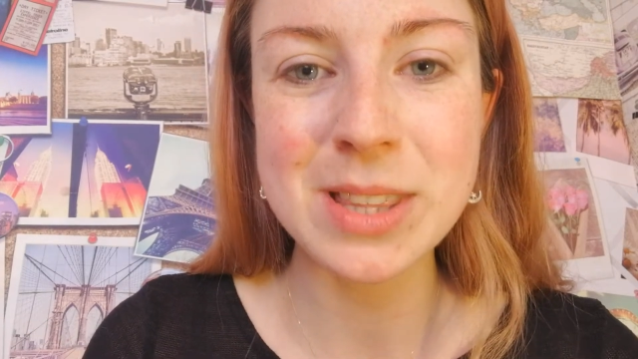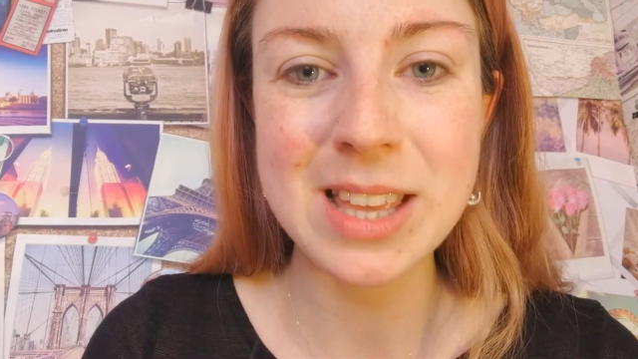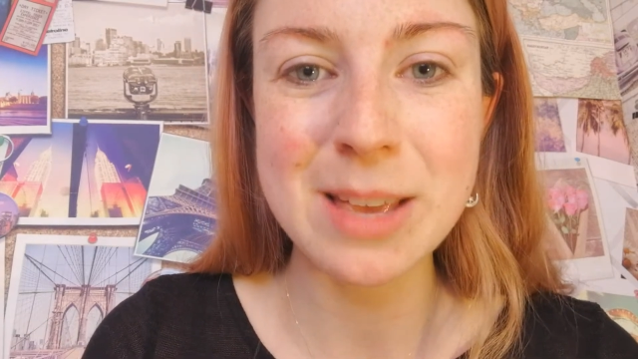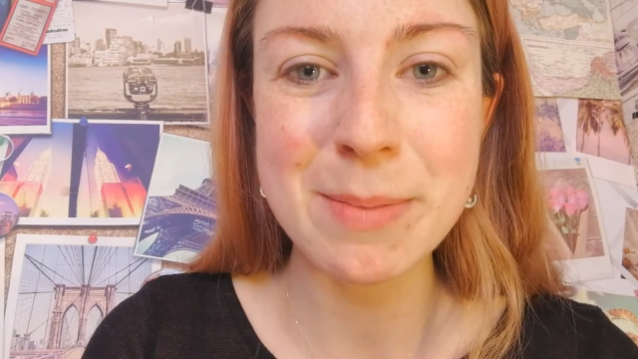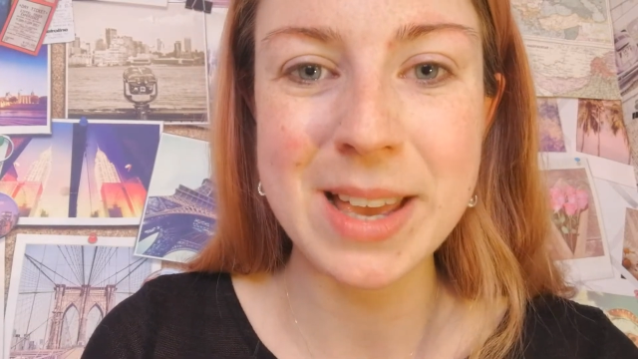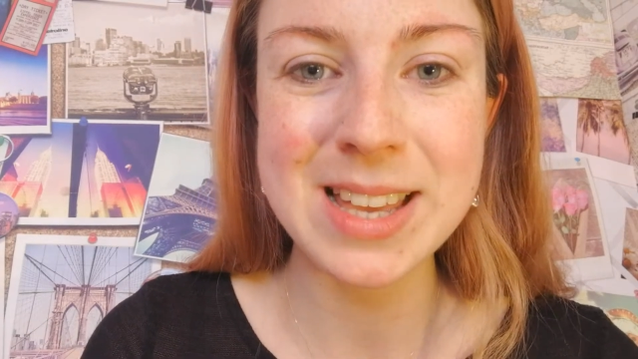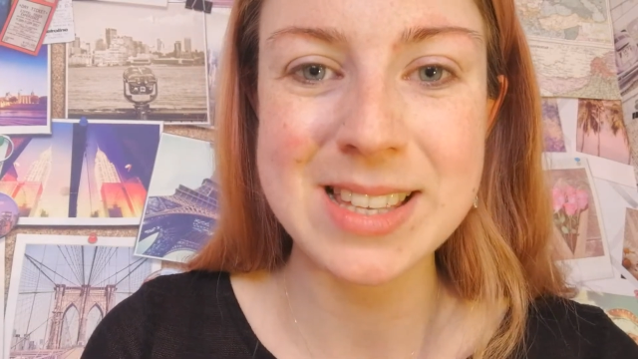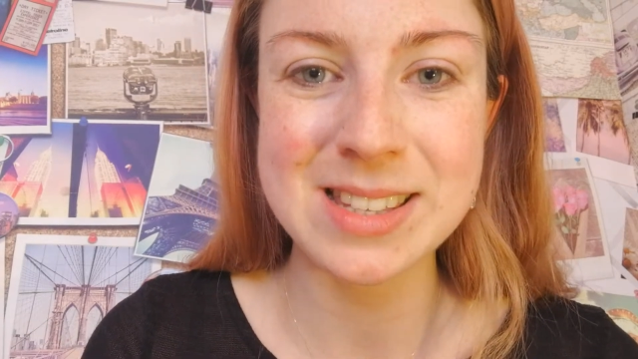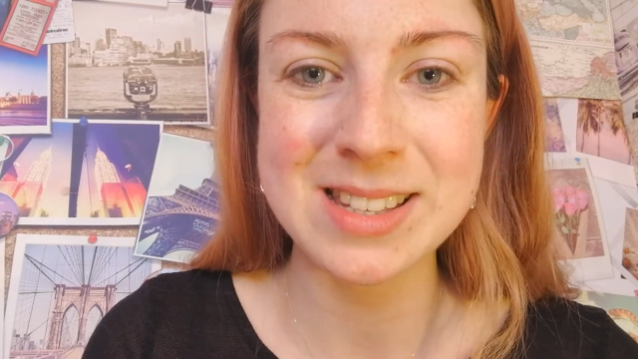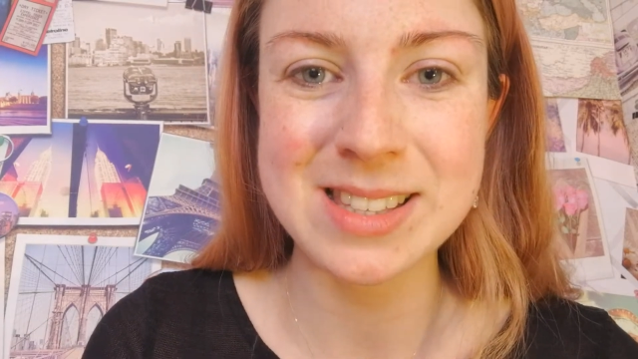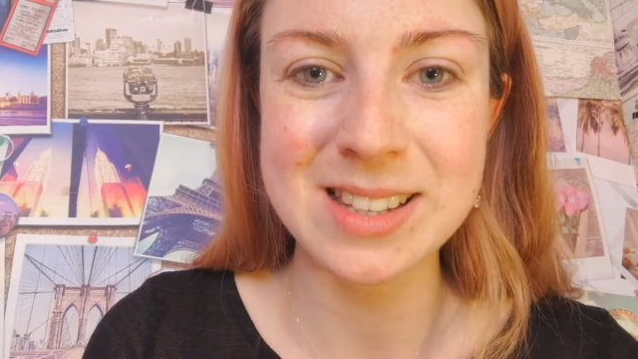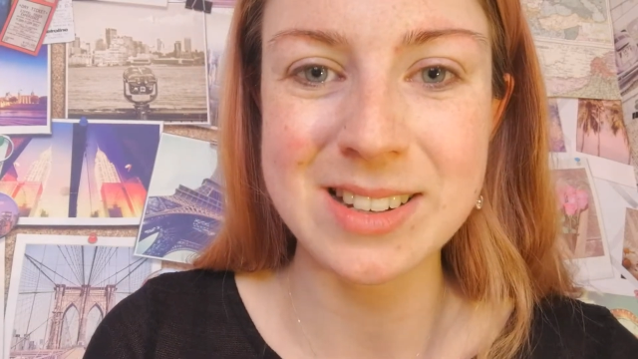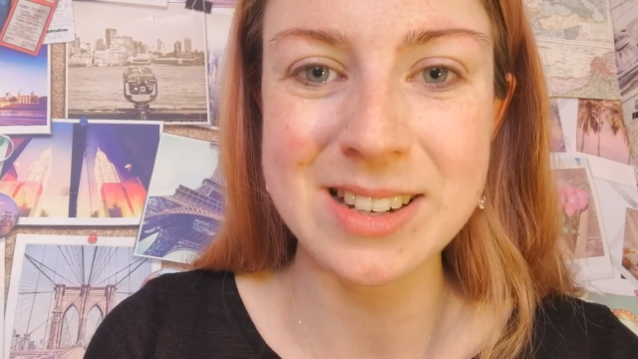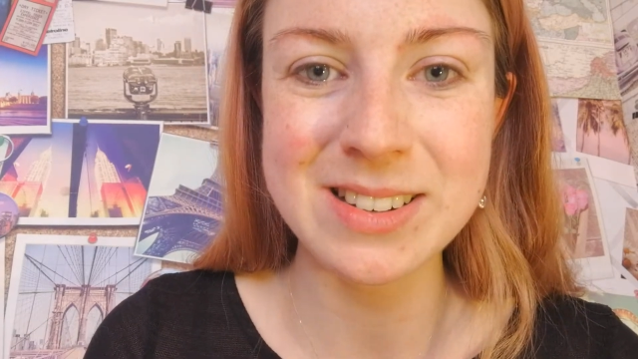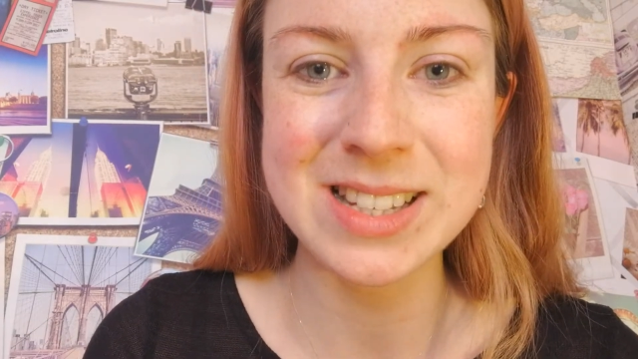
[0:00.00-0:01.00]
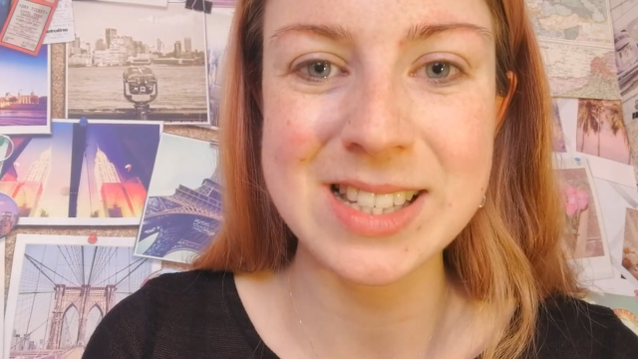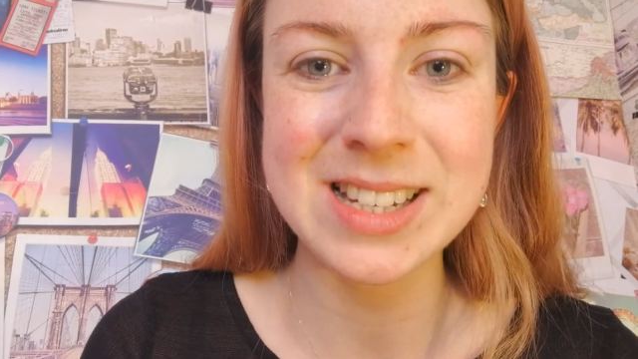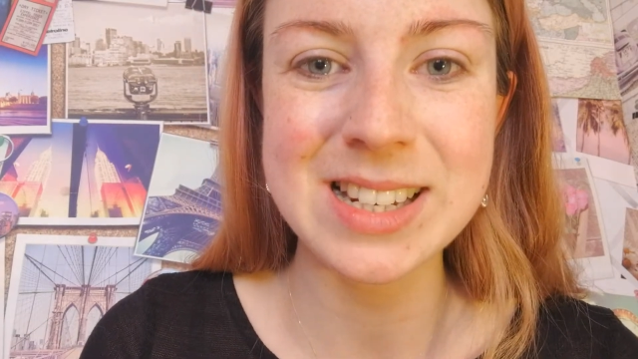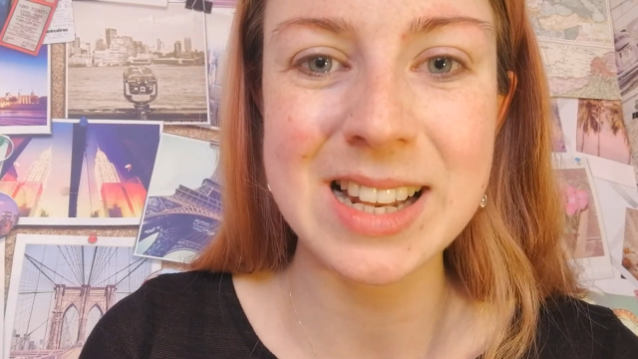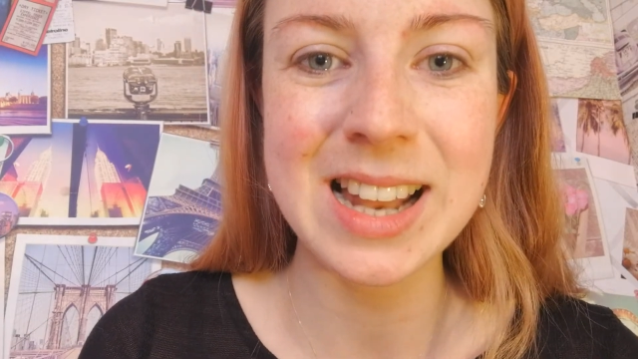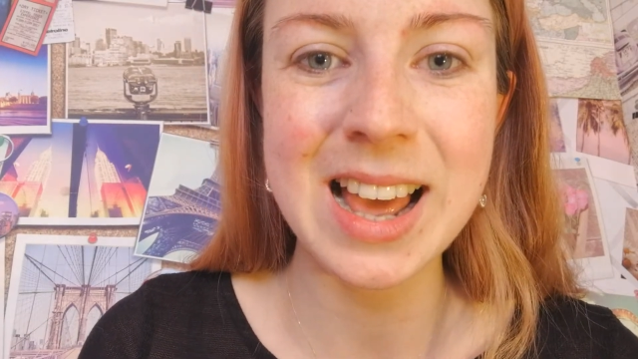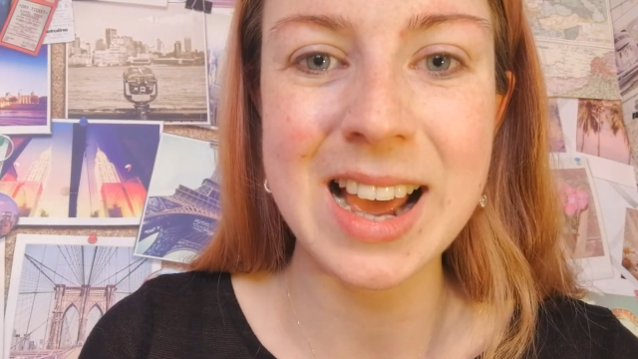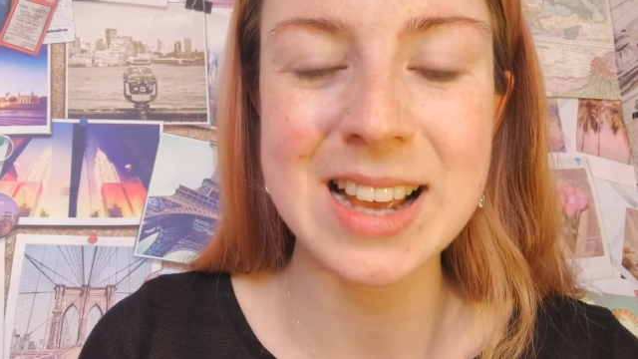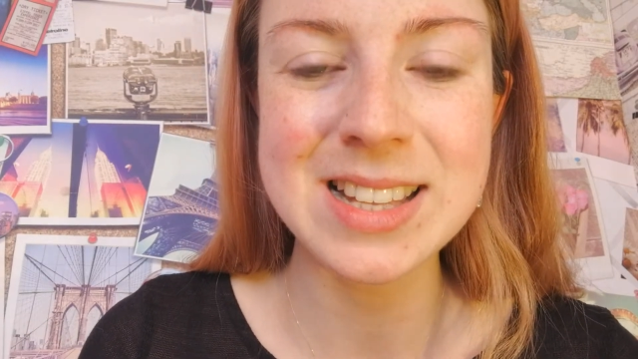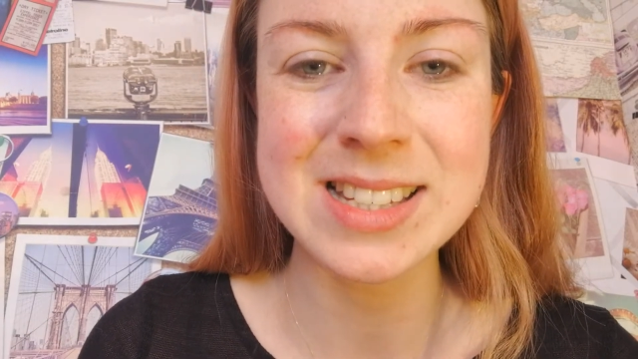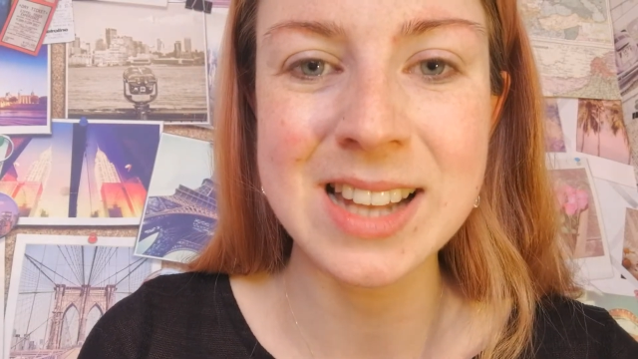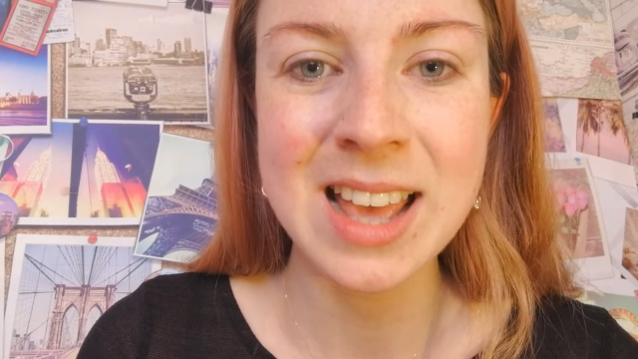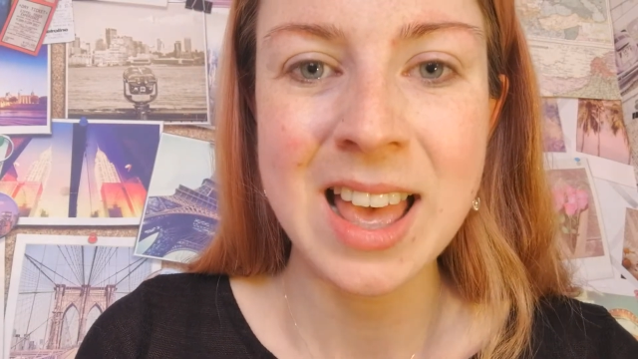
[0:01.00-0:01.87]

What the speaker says: your base is, the longer it's going to last.